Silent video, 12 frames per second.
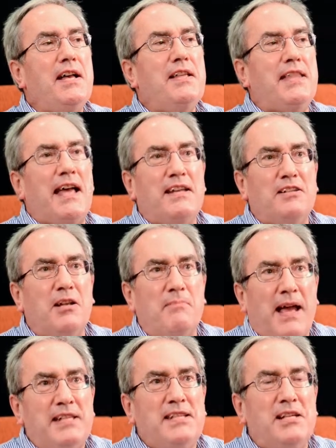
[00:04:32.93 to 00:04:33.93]
that
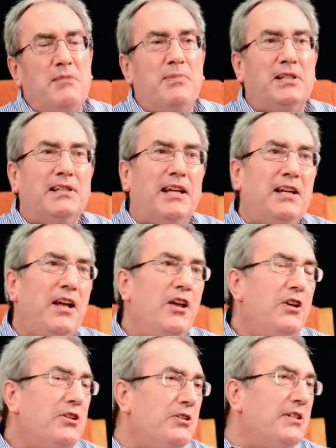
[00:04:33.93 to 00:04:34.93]
capacity building
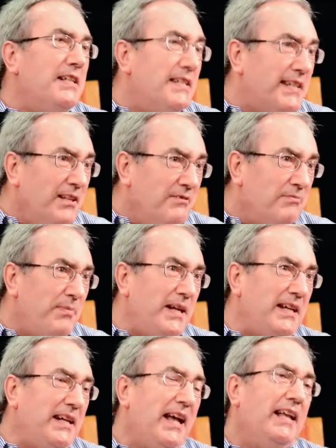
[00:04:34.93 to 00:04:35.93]
should itself
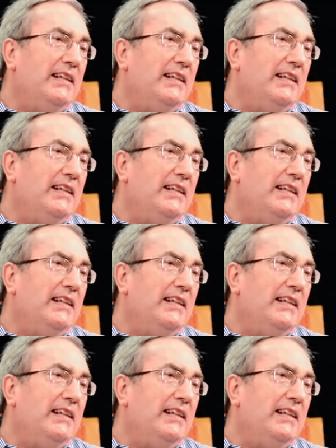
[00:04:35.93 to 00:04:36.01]
be